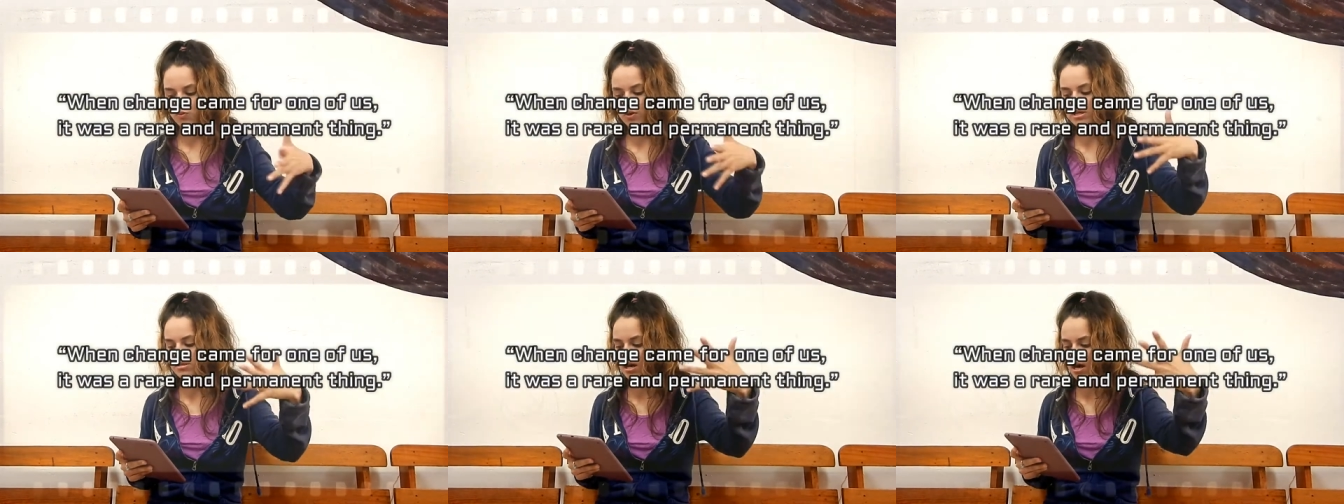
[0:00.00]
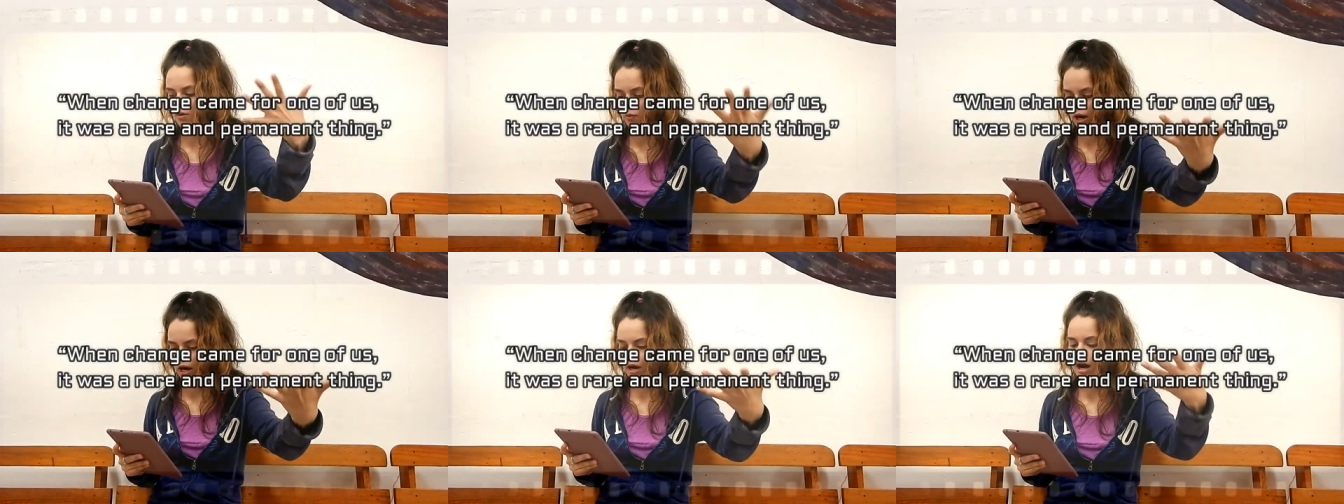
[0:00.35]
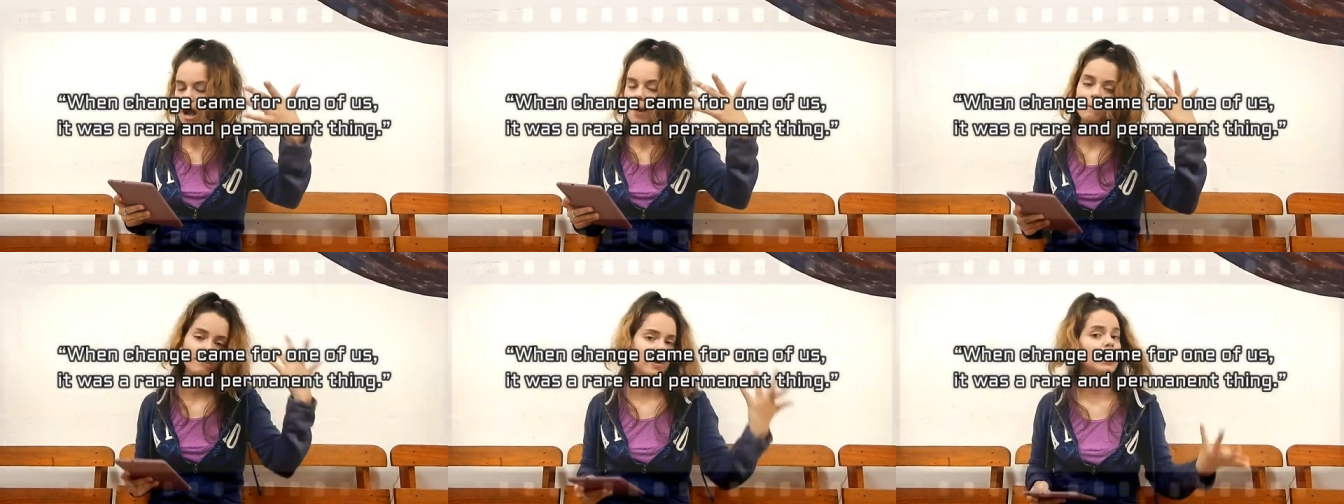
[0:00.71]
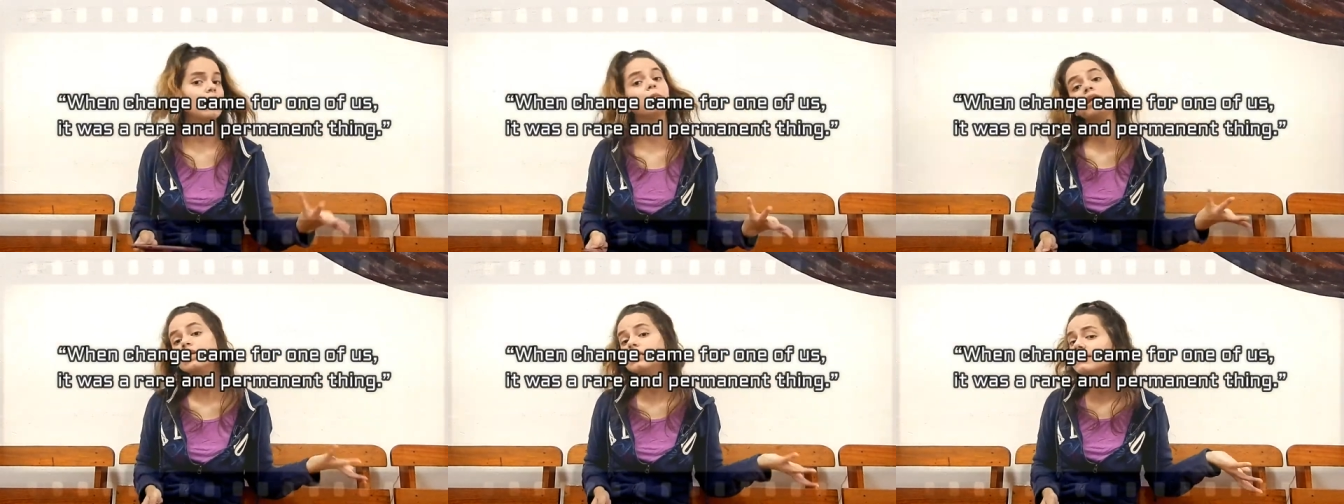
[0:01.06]
was a rare and
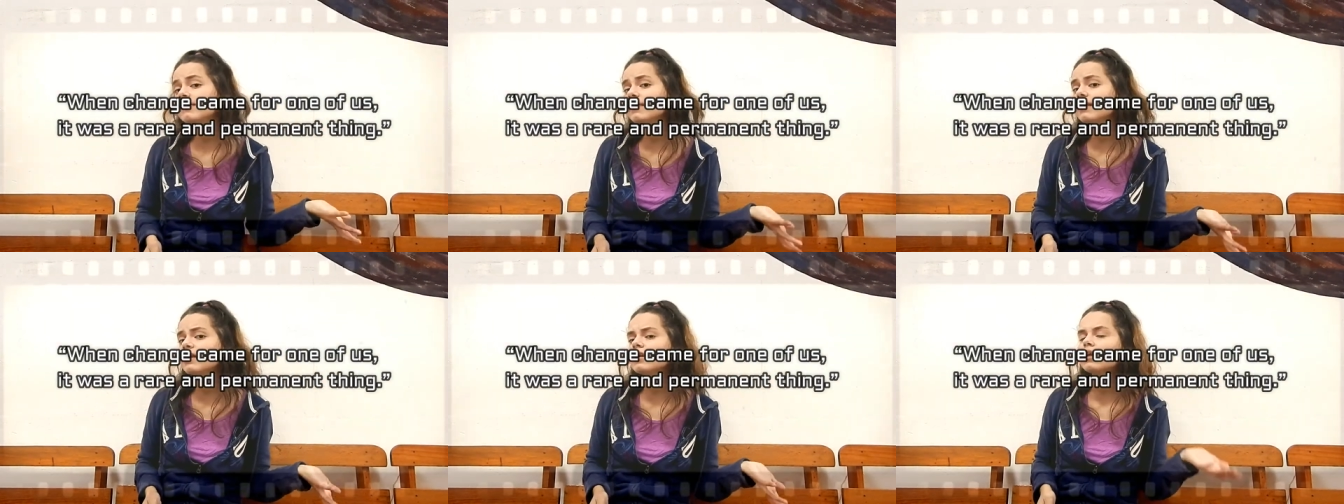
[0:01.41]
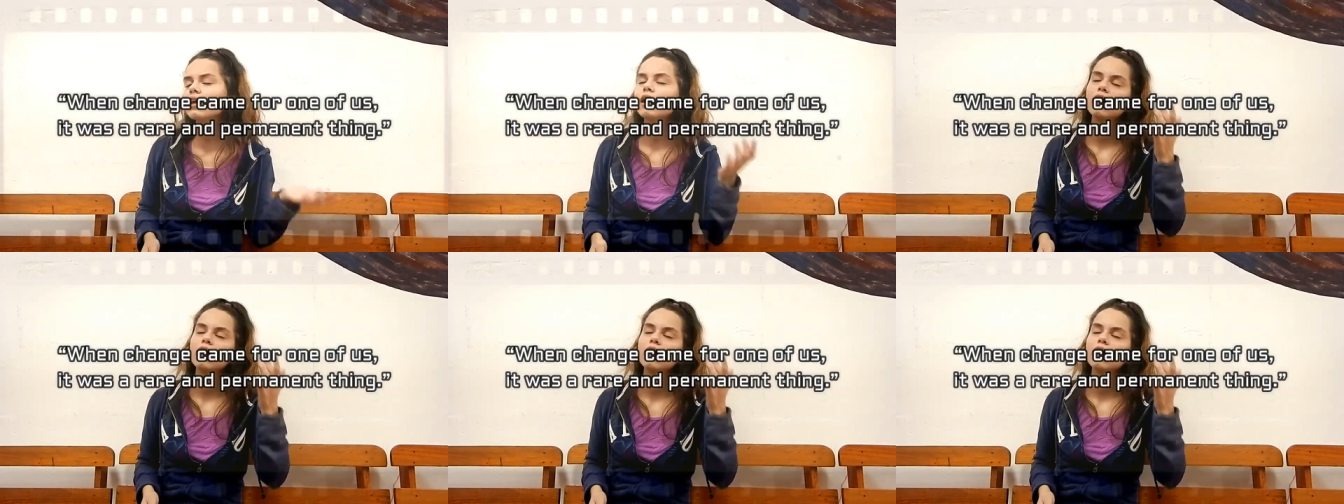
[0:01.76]
permanent thing,